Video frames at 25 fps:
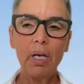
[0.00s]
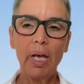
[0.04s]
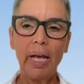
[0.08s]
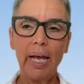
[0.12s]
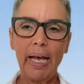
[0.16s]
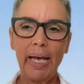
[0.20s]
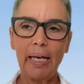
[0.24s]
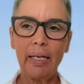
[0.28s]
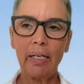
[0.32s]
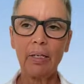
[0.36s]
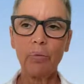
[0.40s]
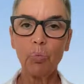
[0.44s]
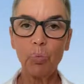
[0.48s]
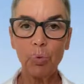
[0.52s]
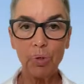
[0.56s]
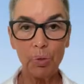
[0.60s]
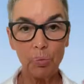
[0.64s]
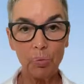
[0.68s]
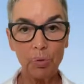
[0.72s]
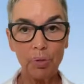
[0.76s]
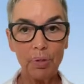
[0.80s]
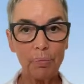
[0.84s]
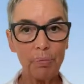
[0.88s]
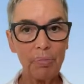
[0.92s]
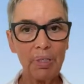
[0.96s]
and we
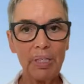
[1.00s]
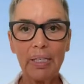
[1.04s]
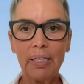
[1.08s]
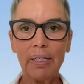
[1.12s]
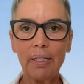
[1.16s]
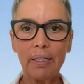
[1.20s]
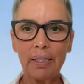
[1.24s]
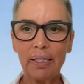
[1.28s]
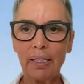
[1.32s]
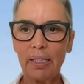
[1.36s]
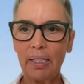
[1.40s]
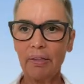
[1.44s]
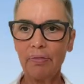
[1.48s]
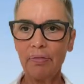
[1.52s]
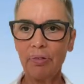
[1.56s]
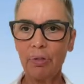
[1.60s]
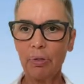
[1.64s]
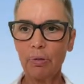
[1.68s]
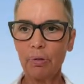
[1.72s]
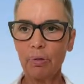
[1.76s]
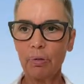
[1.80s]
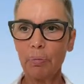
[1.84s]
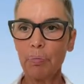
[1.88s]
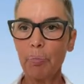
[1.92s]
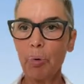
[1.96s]
will immediately give you a
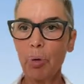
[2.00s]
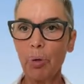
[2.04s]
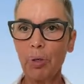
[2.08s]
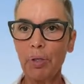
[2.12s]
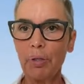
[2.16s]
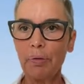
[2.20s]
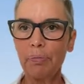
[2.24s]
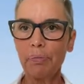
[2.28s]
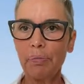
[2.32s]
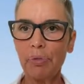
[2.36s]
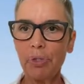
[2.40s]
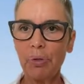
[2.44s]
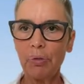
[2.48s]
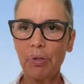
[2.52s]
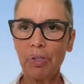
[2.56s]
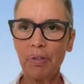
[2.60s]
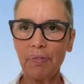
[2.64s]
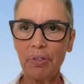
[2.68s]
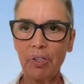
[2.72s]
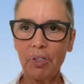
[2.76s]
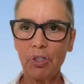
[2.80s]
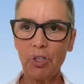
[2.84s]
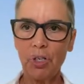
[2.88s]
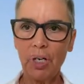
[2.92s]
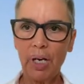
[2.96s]
report. So give it
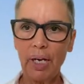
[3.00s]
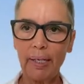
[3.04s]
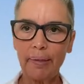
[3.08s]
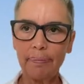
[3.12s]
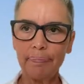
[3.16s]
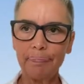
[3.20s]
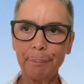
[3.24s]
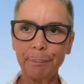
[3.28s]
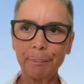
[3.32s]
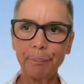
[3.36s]
a try.